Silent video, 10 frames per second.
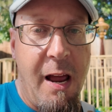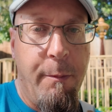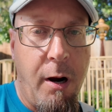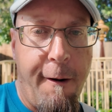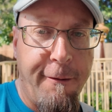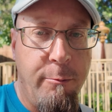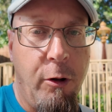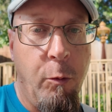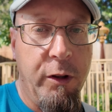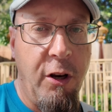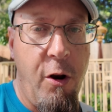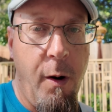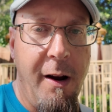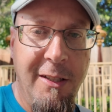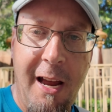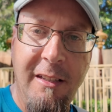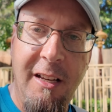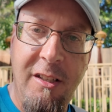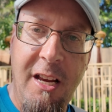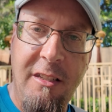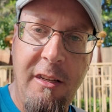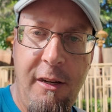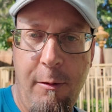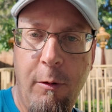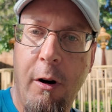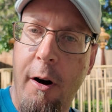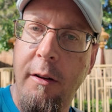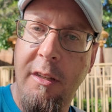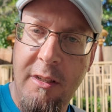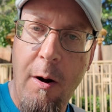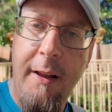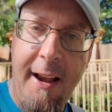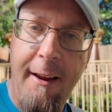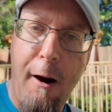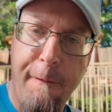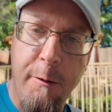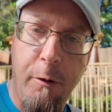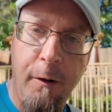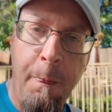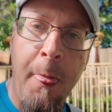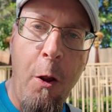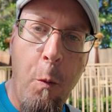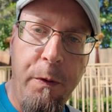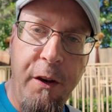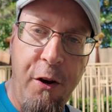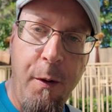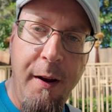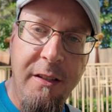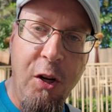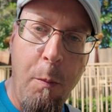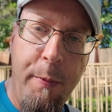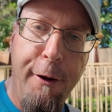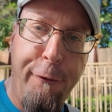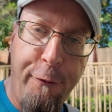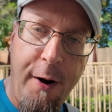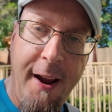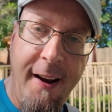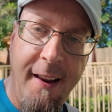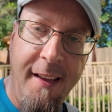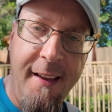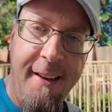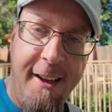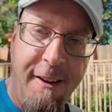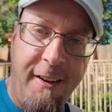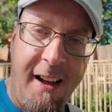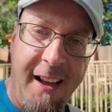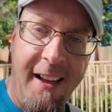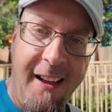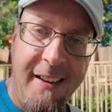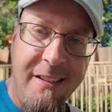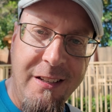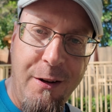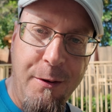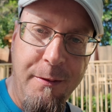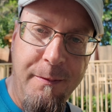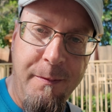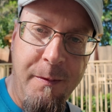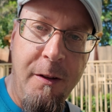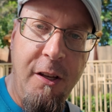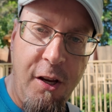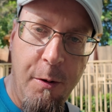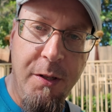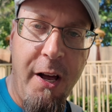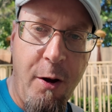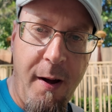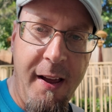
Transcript: I am comfortable with the noise. I suggest you learn to start getting comfortable with the noise. Don't be afraid of a high ISO. Use auto